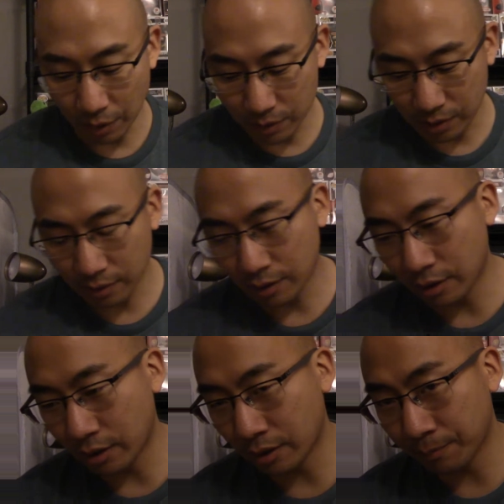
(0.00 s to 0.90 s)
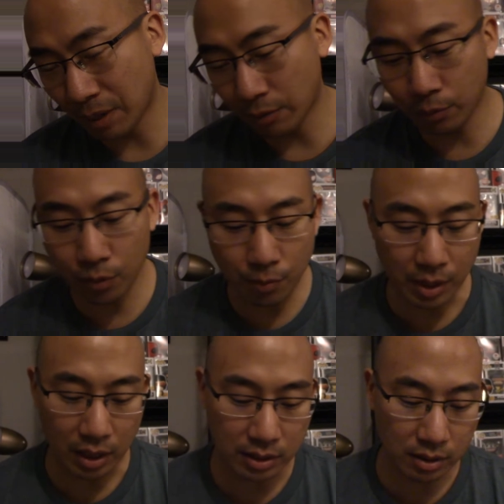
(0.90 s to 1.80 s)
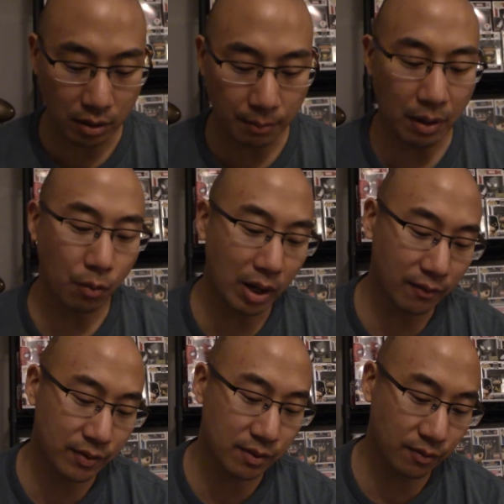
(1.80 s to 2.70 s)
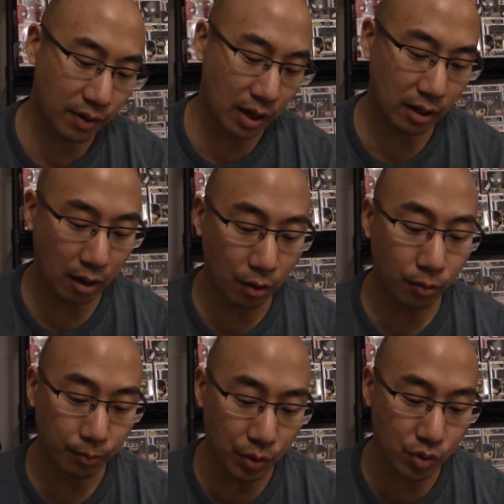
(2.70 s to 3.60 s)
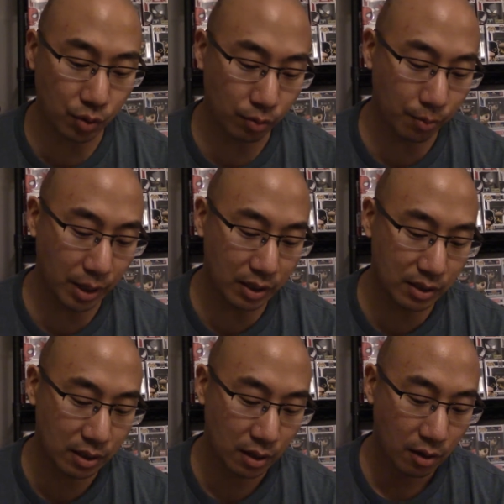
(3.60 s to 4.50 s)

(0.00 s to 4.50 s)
is a my roommate, or my wife's friend, our mutual roommate's